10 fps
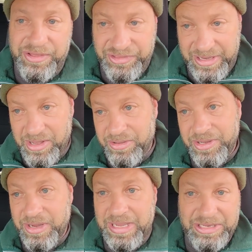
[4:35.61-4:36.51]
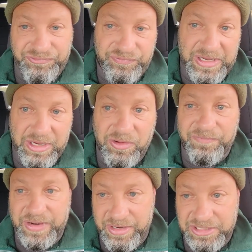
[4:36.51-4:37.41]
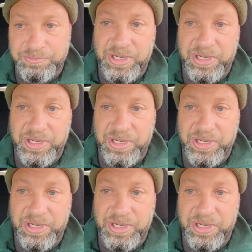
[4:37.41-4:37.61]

I think each vehicle varies,